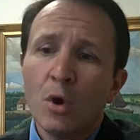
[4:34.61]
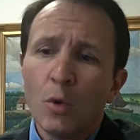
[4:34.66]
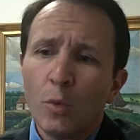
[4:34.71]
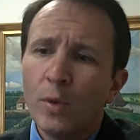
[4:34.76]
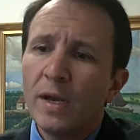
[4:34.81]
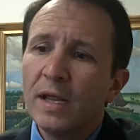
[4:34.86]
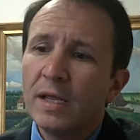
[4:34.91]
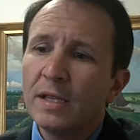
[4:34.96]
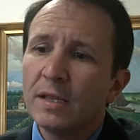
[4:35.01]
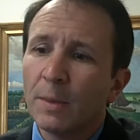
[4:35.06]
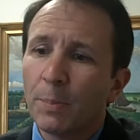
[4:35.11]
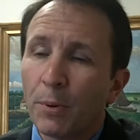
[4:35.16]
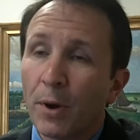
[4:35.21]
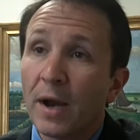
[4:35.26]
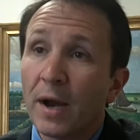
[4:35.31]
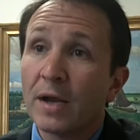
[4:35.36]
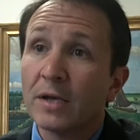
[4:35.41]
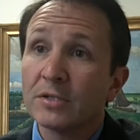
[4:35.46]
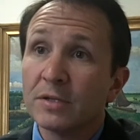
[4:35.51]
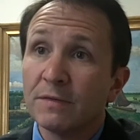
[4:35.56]
We need the
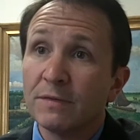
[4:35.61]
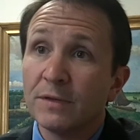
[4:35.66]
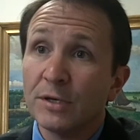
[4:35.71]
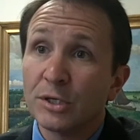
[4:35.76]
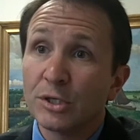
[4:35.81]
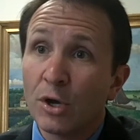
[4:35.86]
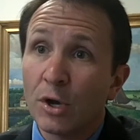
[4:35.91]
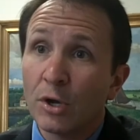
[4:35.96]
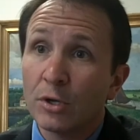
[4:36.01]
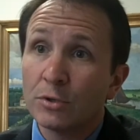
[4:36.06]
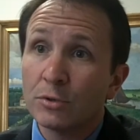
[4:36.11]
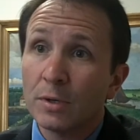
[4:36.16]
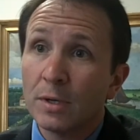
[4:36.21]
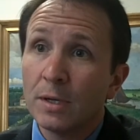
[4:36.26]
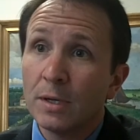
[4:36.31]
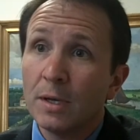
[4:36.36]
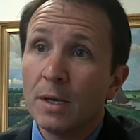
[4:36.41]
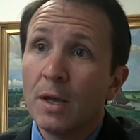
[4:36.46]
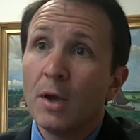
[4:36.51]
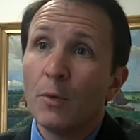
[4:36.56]
prayers of this
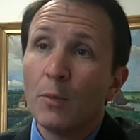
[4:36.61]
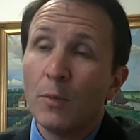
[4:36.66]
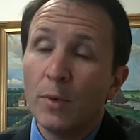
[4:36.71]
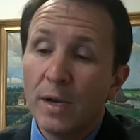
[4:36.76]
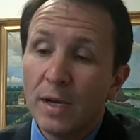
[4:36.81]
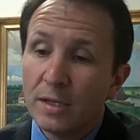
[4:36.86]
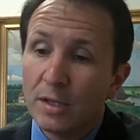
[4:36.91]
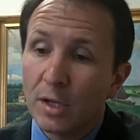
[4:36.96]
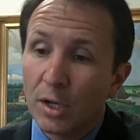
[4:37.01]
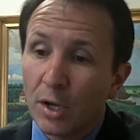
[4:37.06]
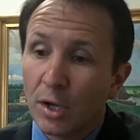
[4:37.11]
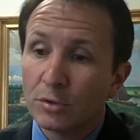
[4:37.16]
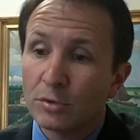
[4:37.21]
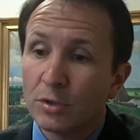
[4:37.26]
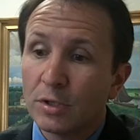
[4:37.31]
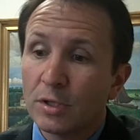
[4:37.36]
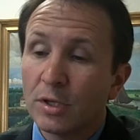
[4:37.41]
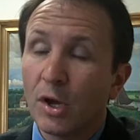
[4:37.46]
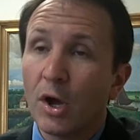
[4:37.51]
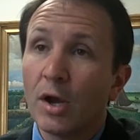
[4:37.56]
country. We need the
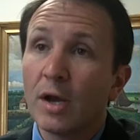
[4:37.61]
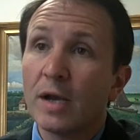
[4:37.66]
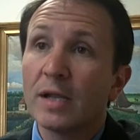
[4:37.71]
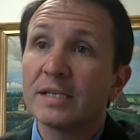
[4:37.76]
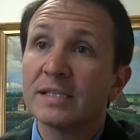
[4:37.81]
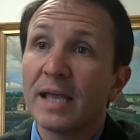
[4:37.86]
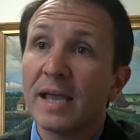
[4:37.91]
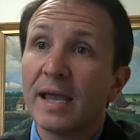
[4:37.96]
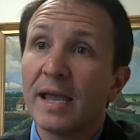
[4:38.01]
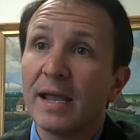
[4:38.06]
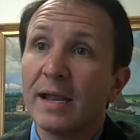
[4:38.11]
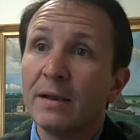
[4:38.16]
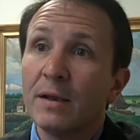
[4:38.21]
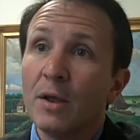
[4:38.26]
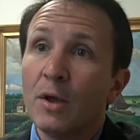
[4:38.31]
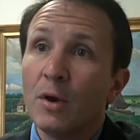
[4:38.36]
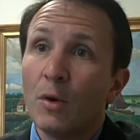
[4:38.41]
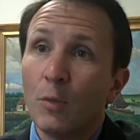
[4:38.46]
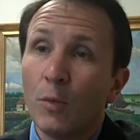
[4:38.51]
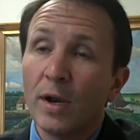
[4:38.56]
country to
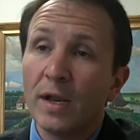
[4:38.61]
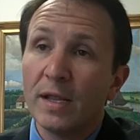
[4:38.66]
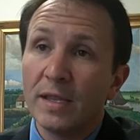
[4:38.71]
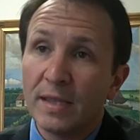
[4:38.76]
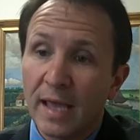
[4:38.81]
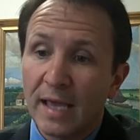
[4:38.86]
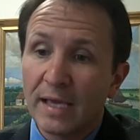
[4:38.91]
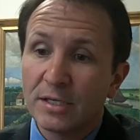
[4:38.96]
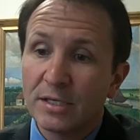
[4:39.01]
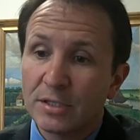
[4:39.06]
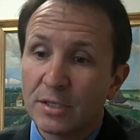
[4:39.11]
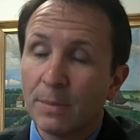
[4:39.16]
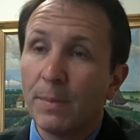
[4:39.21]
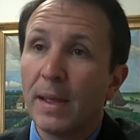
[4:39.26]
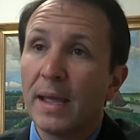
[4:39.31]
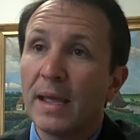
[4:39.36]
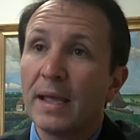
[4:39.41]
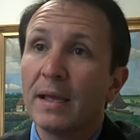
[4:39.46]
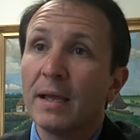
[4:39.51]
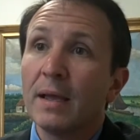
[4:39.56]
understand what it takes to
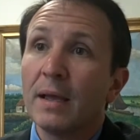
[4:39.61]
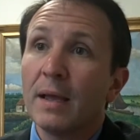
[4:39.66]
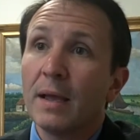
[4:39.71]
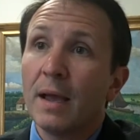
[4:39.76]
make